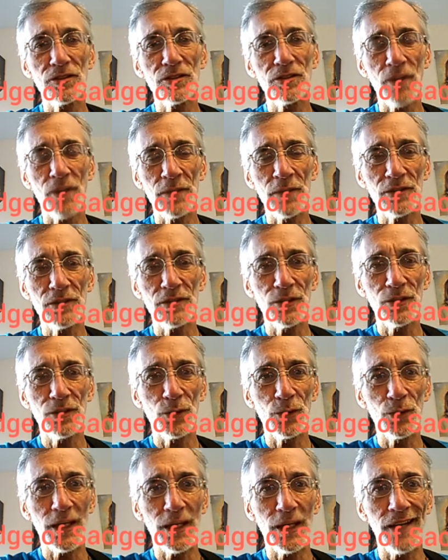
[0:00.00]
coming to
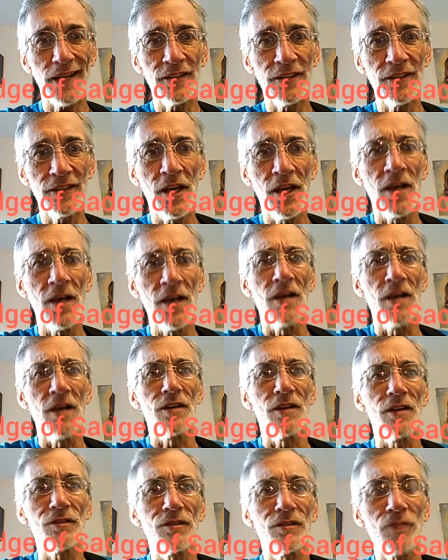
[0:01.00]
you again
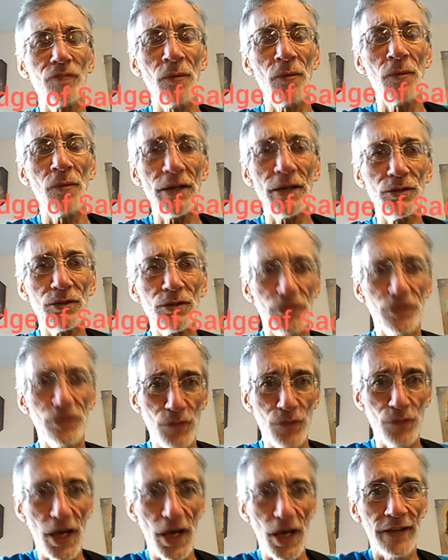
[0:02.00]
from my YouTube
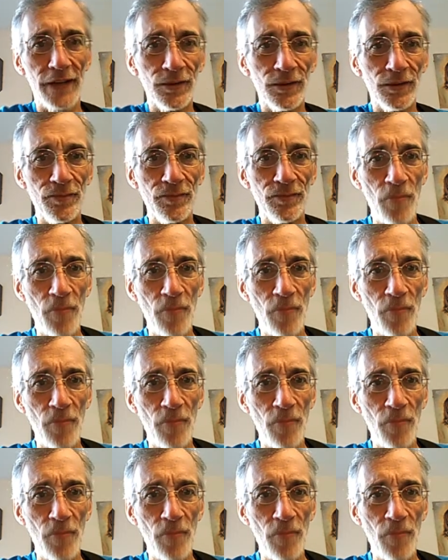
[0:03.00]
channel.